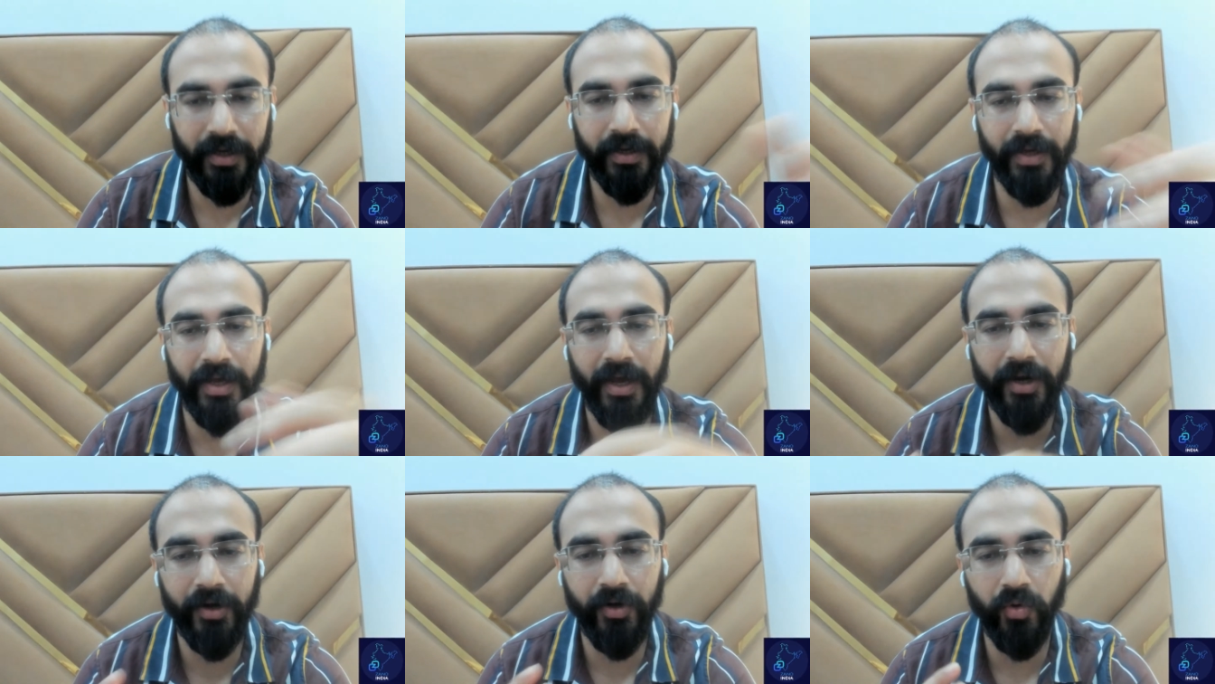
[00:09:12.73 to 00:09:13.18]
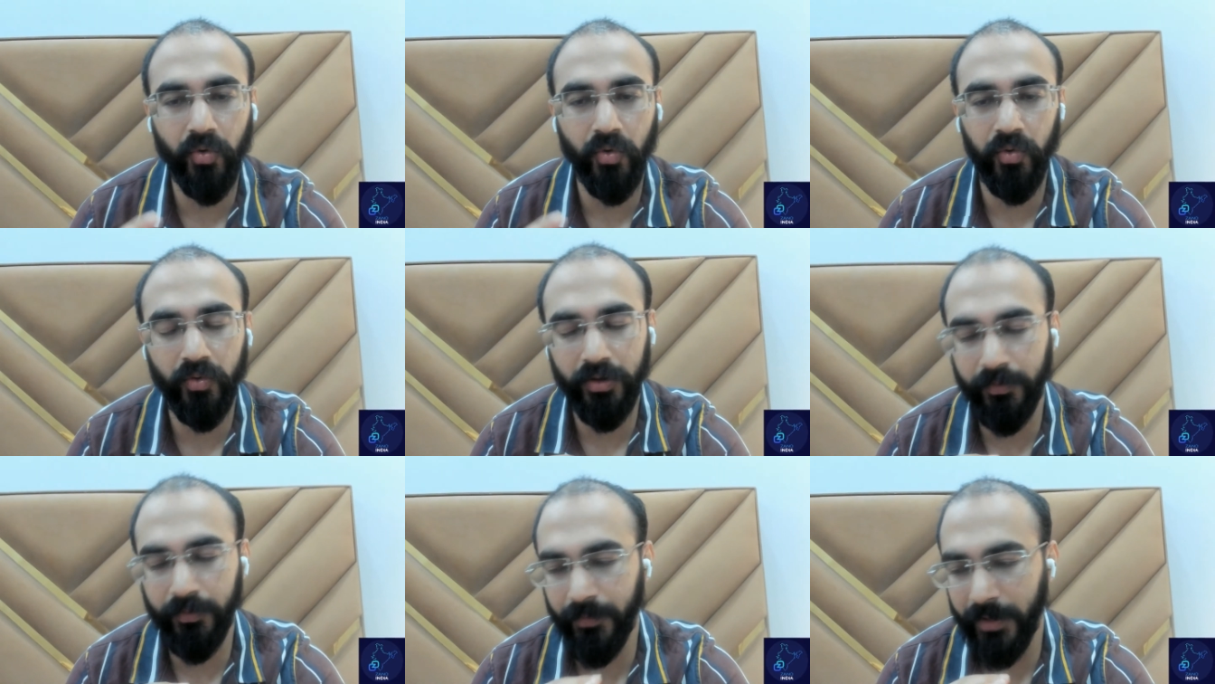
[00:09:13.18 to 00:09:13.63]
I
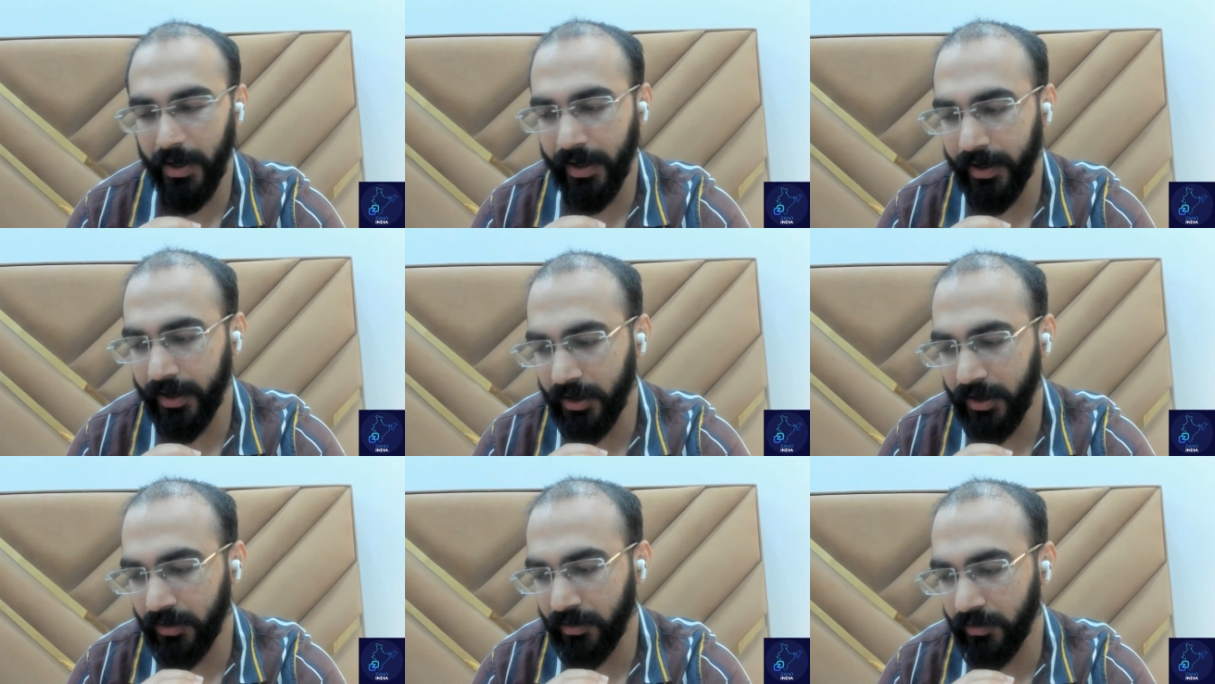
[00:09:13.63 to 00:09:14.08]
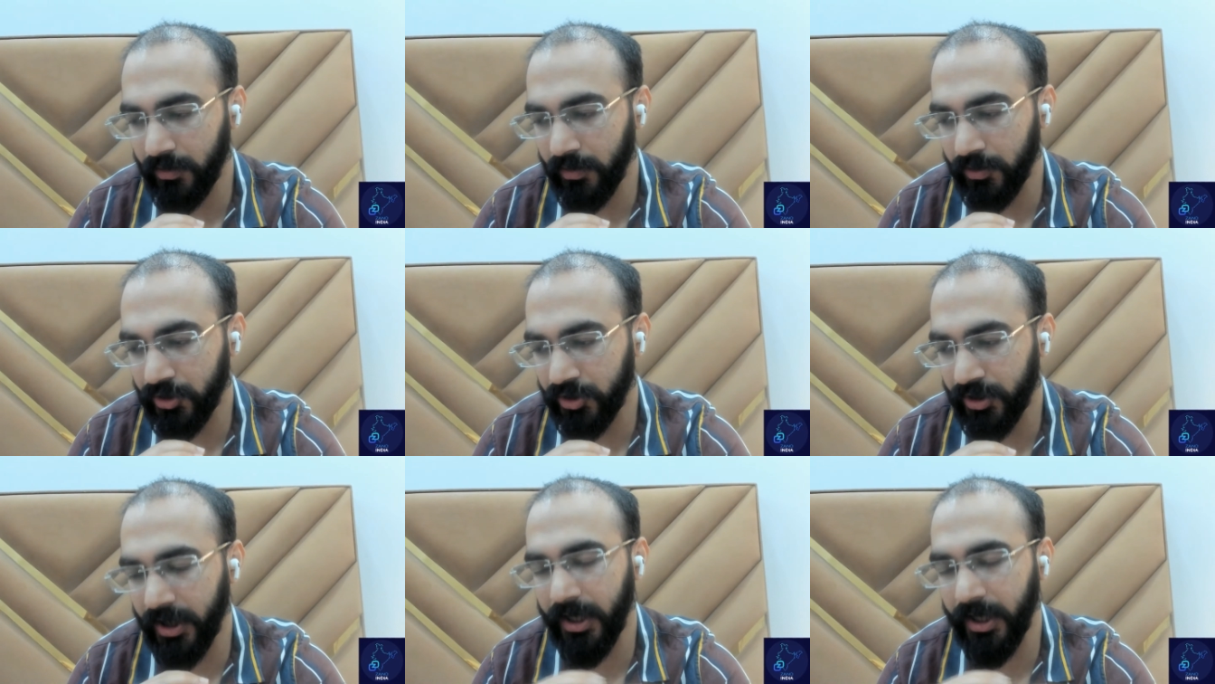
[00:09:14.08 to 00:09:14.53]
don't mind
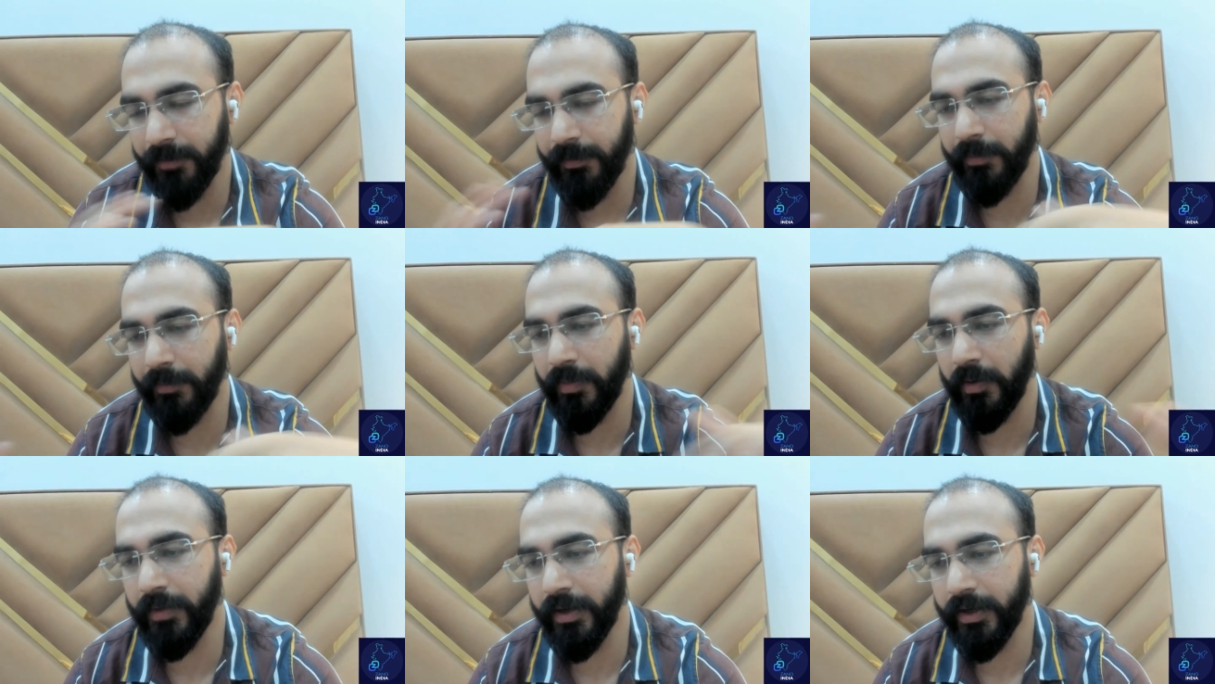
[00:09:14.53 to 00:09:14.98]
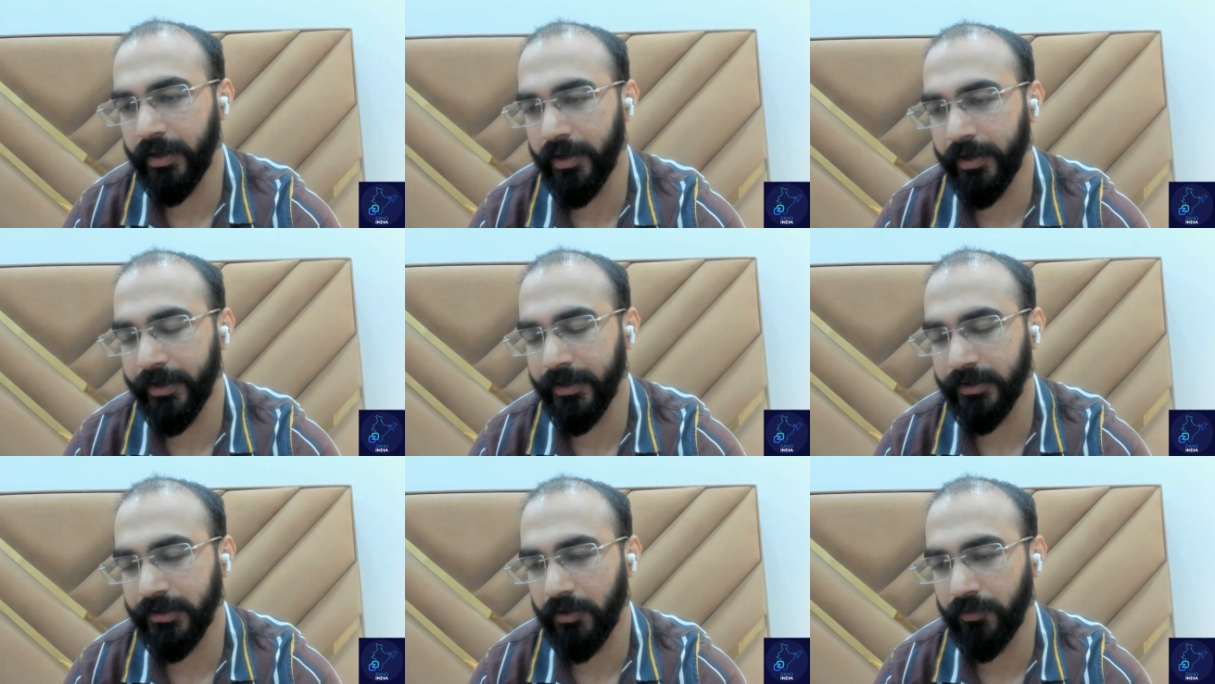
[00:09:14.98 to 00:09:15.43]
sharing my public
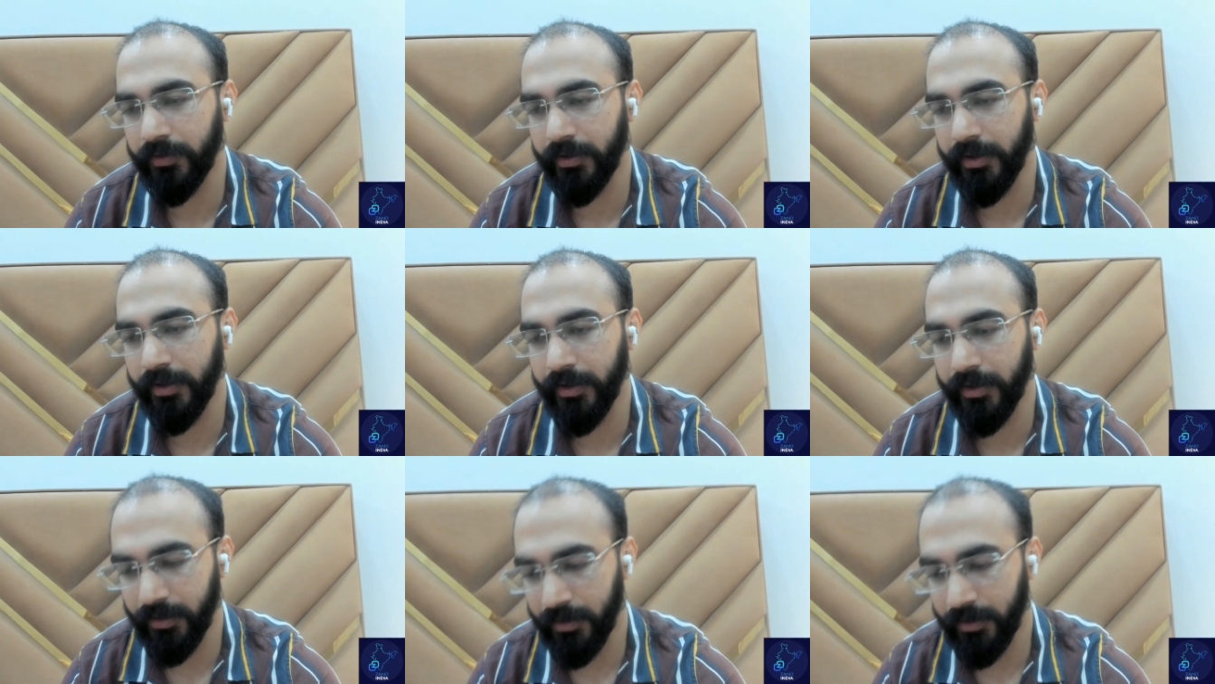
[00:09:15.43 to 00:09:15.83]
address out there.